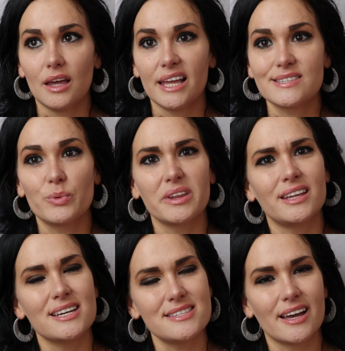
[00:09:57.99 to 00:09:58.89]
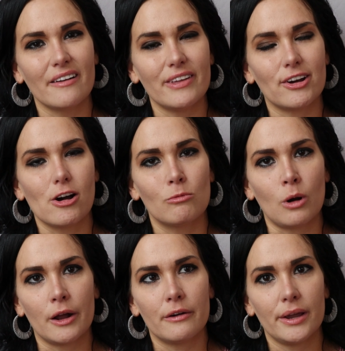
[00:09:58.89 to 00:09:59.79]
It's really nice to have that
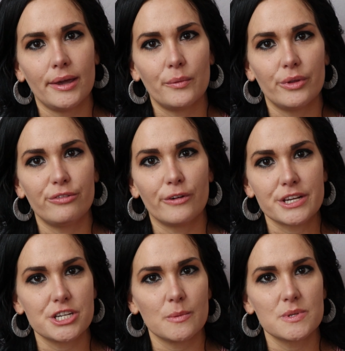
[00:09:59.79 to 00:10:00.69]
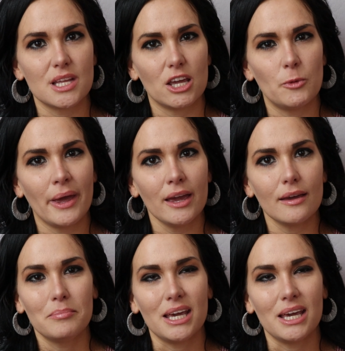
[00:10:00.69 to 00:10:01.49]
camaraderie with friendships that you make,